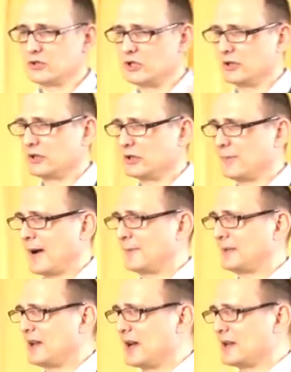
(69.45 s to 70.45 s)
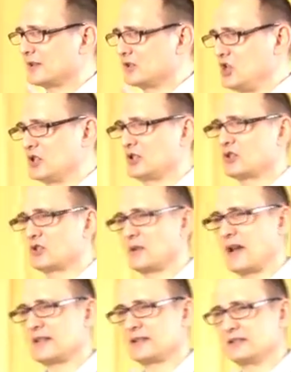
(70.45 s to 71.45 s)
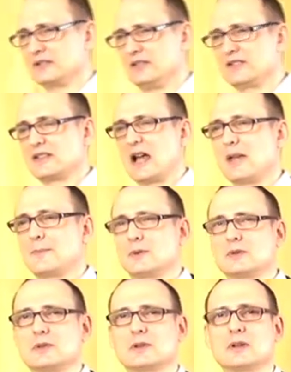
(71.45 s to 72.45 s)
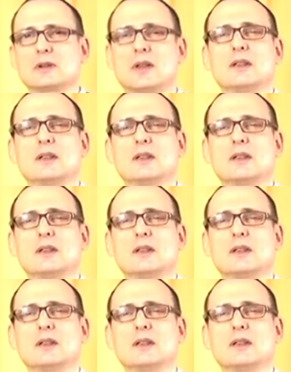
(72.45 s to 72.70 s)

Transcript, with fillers: John the Baptist, Jesus Christ, and the disciple